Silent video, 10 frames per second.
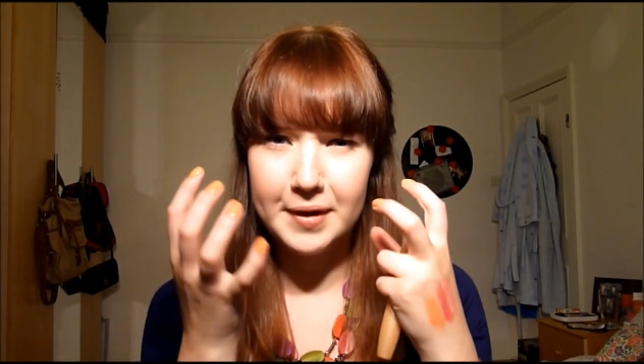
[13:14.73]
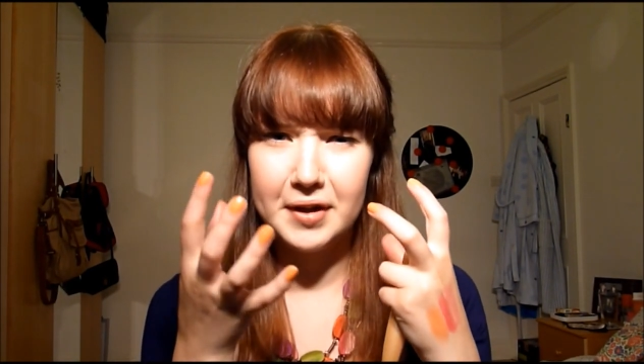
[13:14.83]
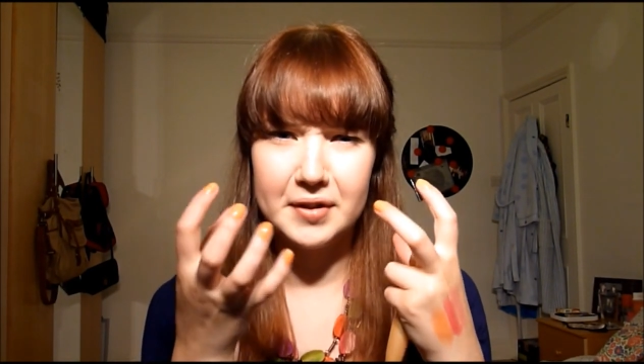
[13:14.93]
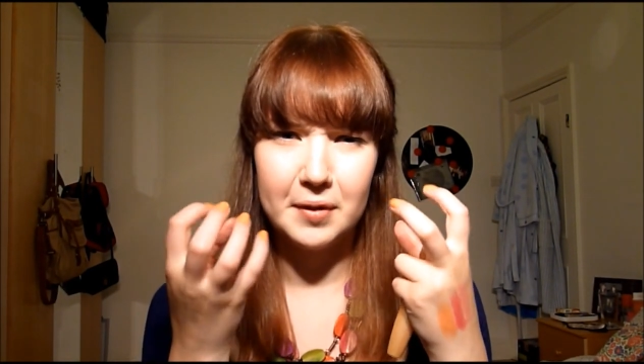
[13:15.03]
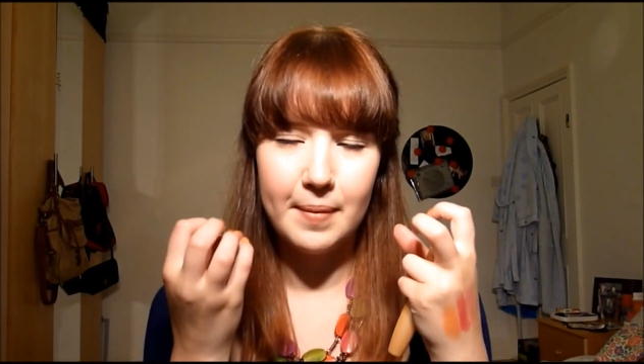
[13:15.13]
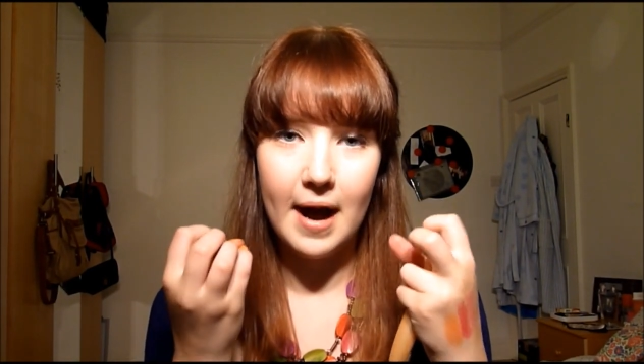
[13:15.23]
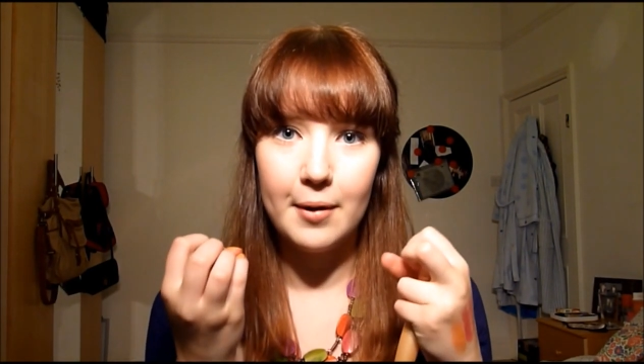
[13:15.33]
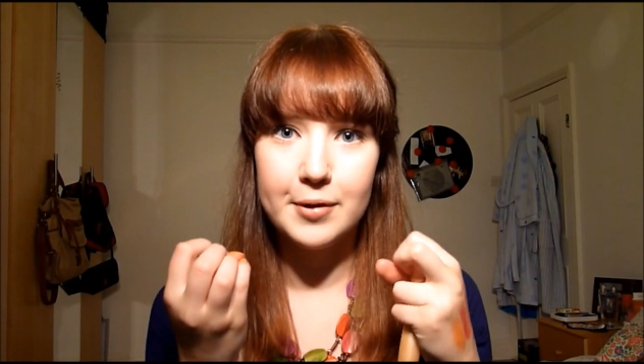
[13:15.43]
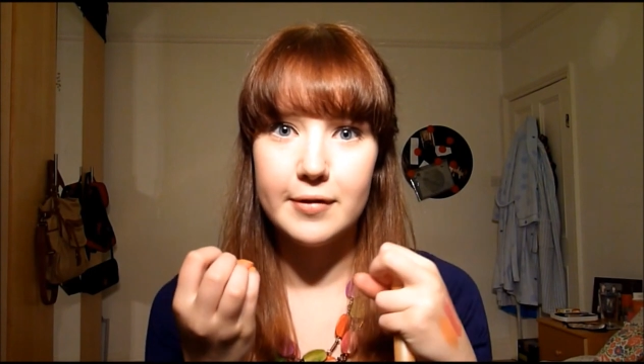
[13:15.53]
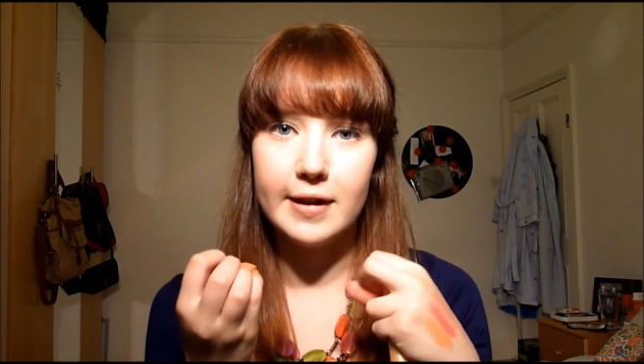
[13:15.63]
it goes all
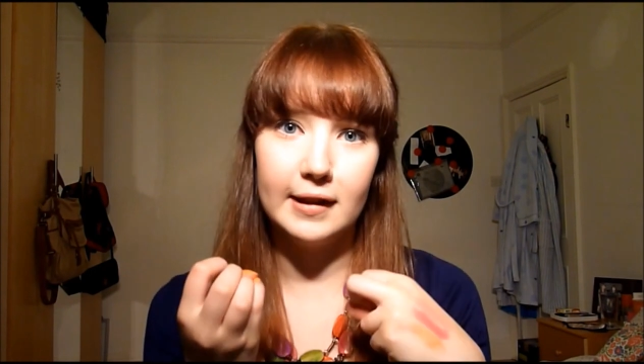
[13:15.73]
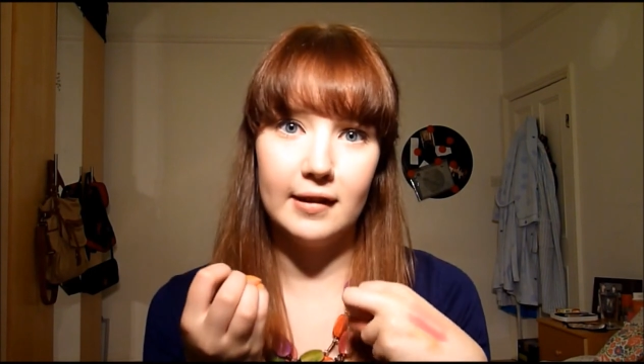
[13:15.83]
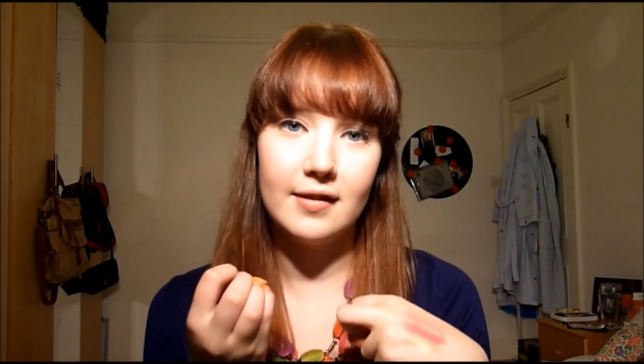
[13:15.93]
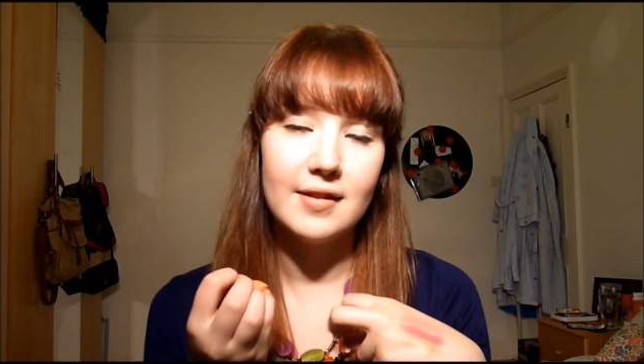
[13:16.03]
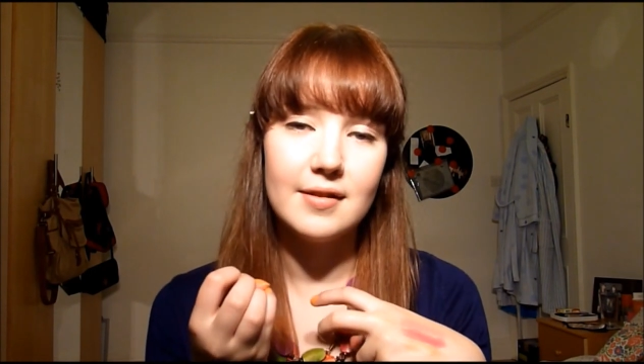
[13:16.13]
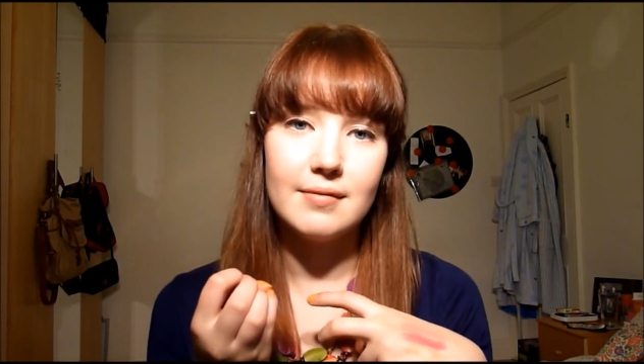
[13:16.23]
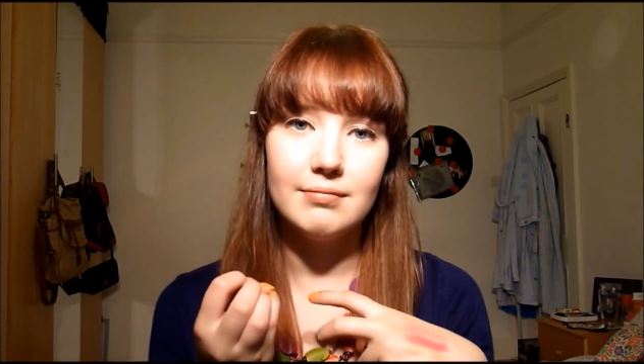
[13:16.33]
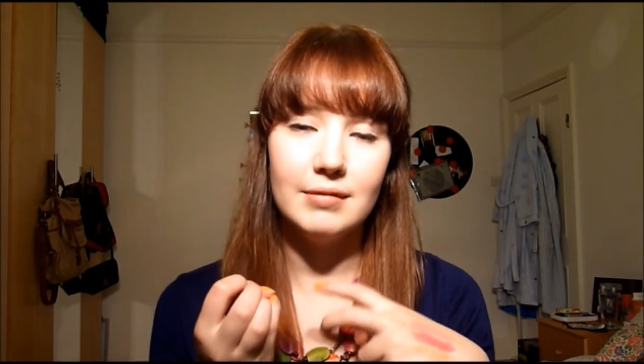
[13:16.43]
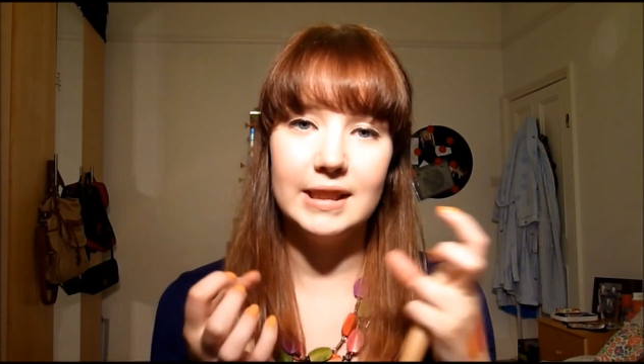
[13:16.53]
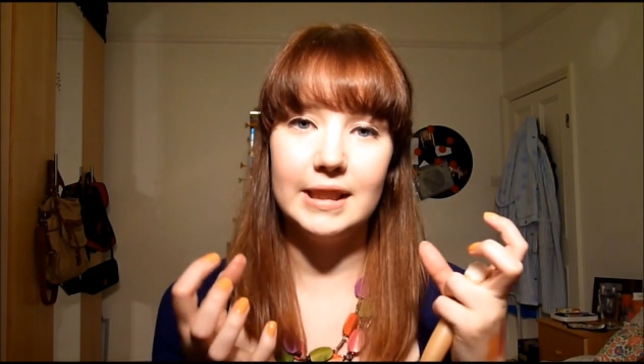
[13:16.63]
powdery and looks
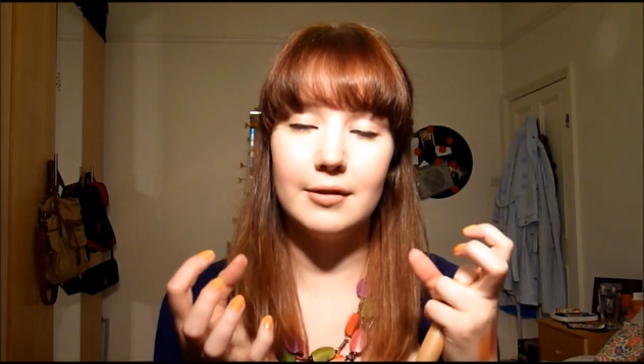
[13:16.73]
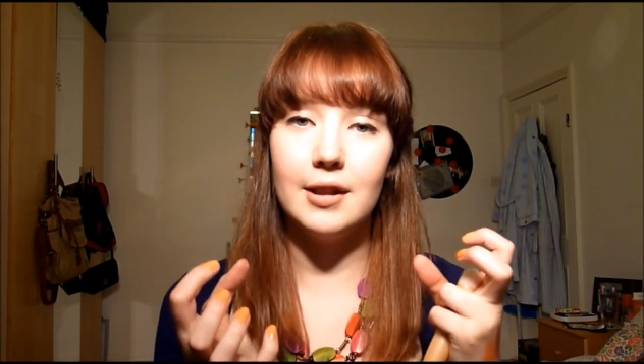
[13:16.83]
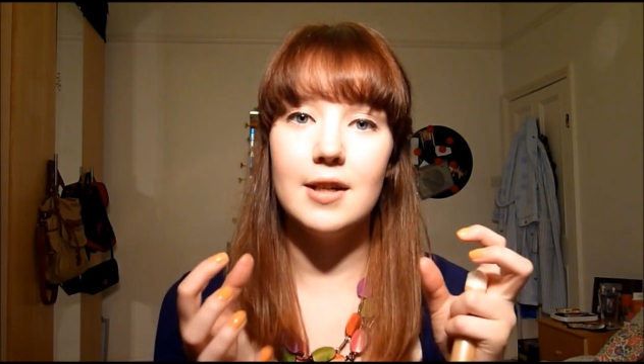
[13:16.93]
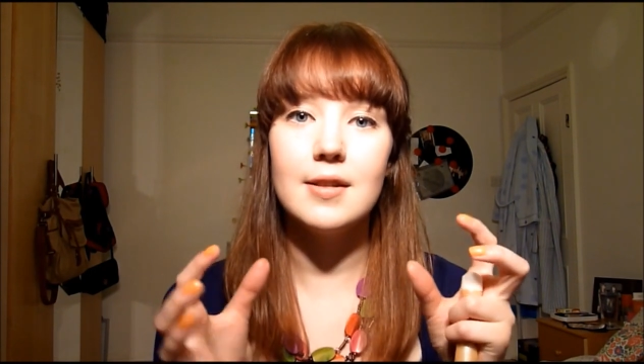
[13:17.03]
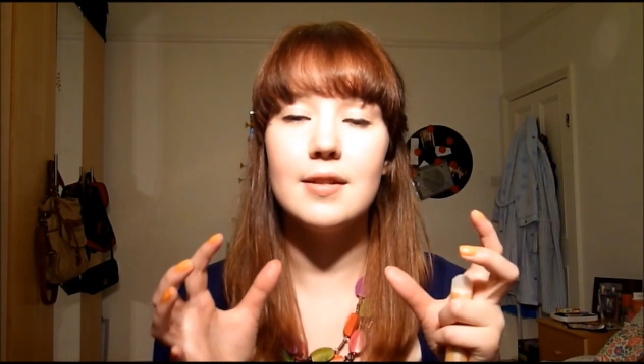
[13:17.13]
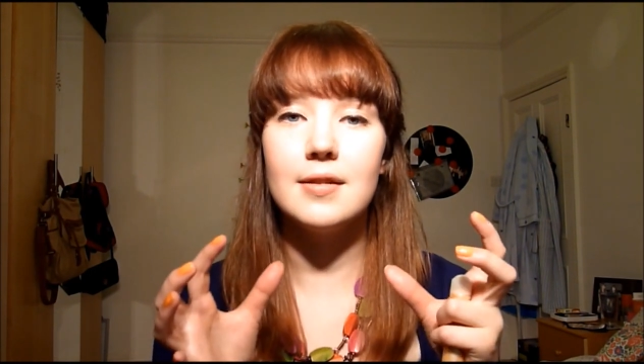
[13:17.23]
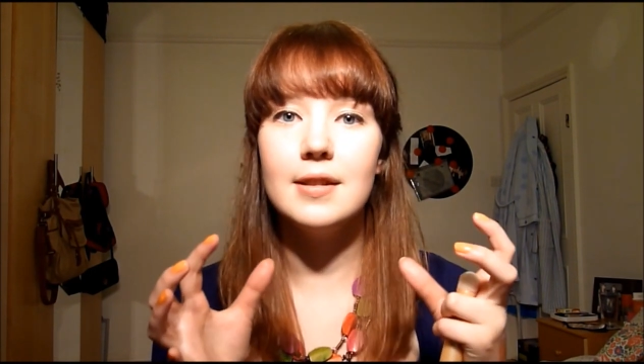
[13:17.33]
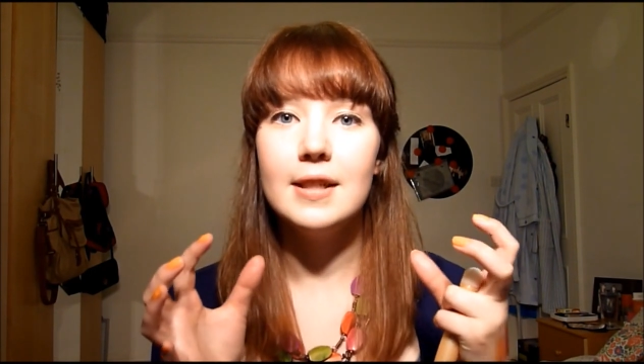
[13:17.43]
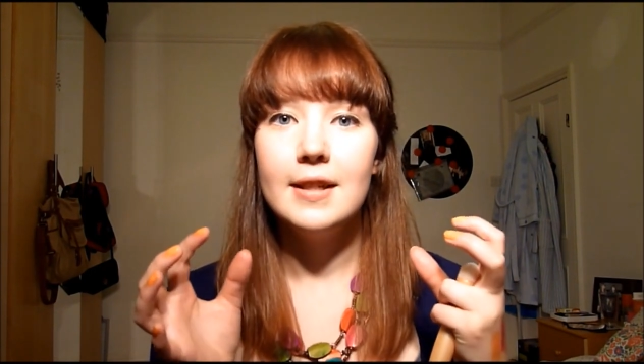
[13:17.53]
really gross and